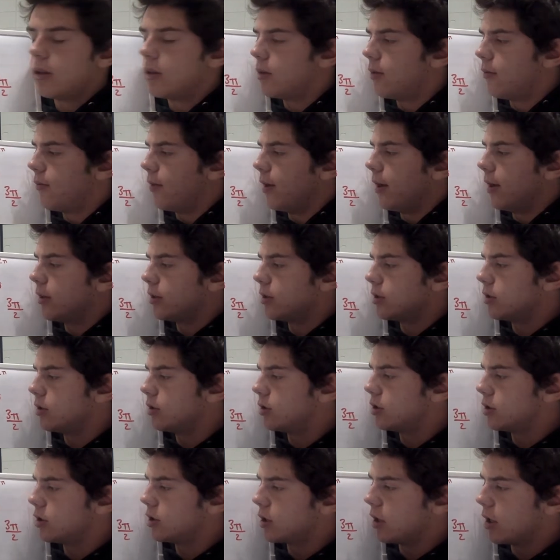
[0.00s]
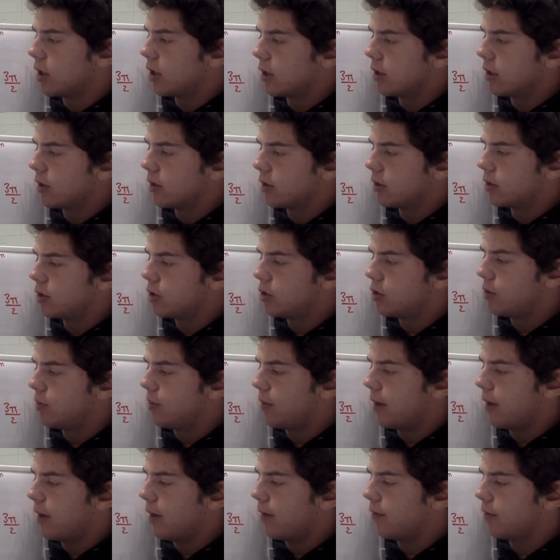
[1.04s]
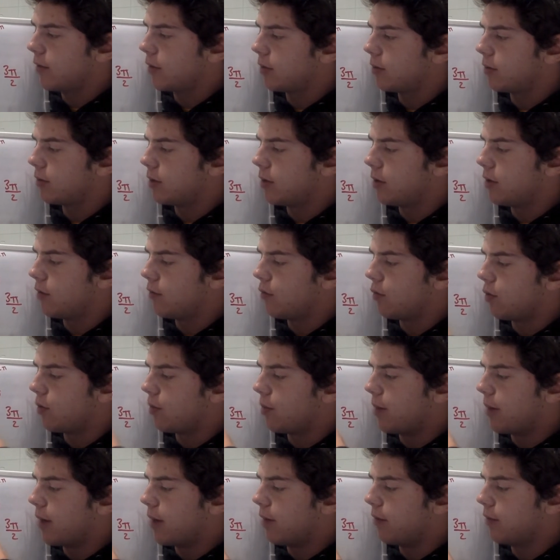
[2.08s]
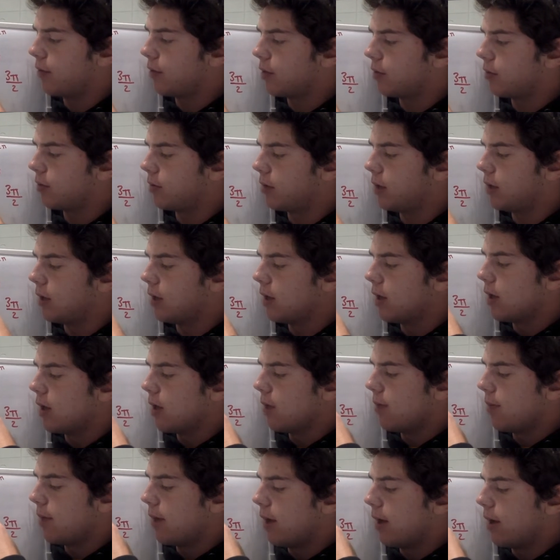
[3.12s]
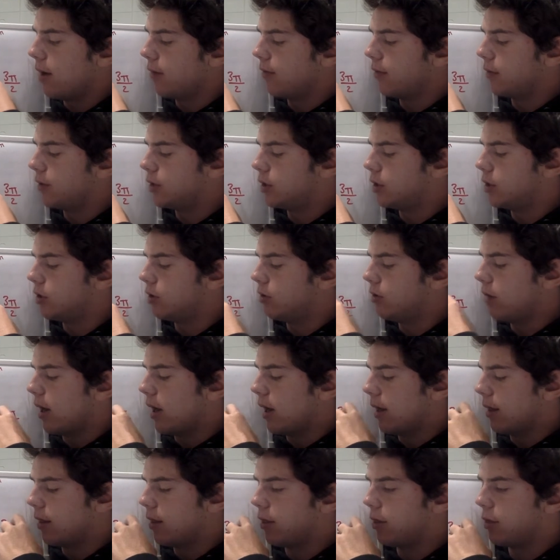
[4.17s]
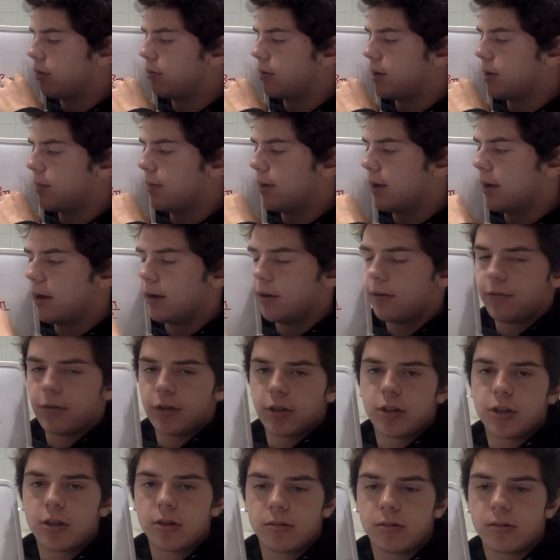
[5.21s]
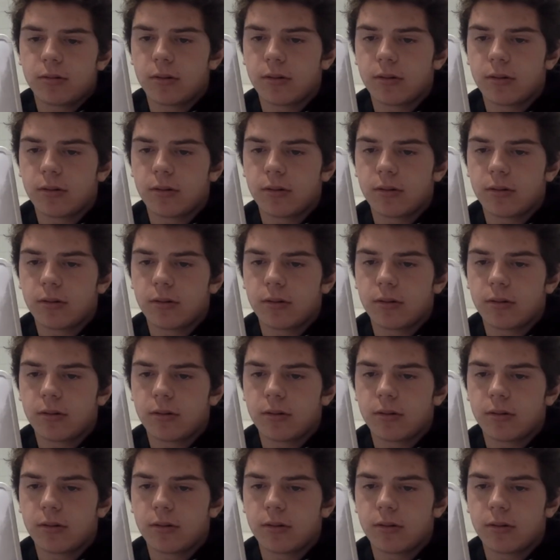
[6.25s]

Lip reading: the final solutions are 2 pi over 3, 4 pi over 3, pi over 2, and 3 pi over 2.